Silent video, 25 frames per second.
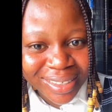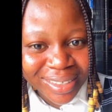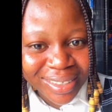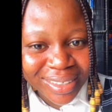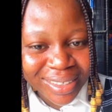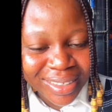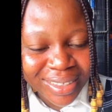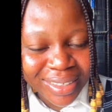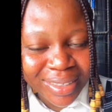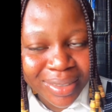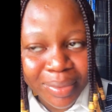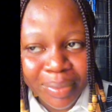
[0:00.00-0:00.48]

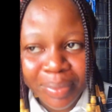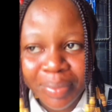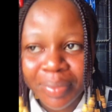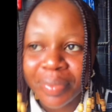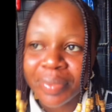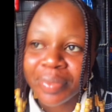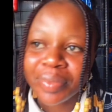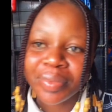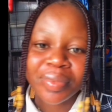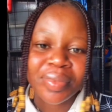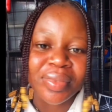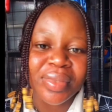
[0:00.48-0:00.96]

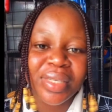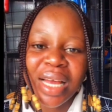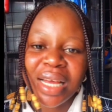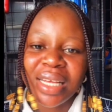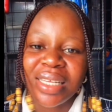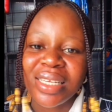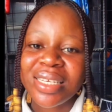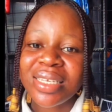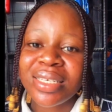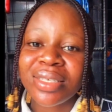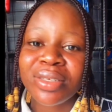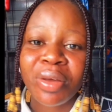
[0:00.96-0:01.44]

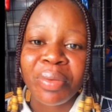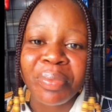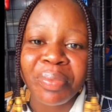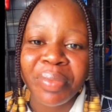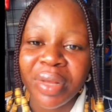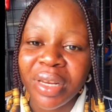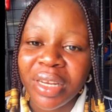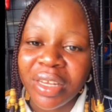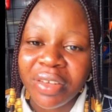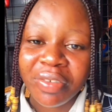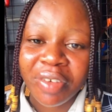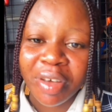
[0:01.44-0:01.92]
This is
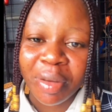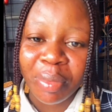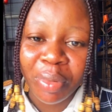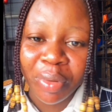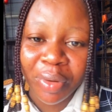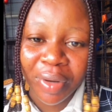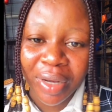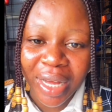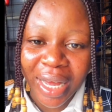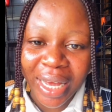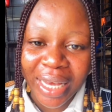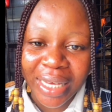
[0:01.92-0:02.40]

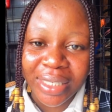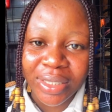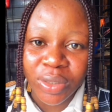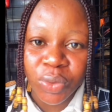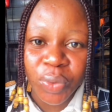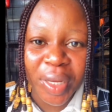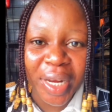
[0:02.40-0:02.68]
unbelievable, guys.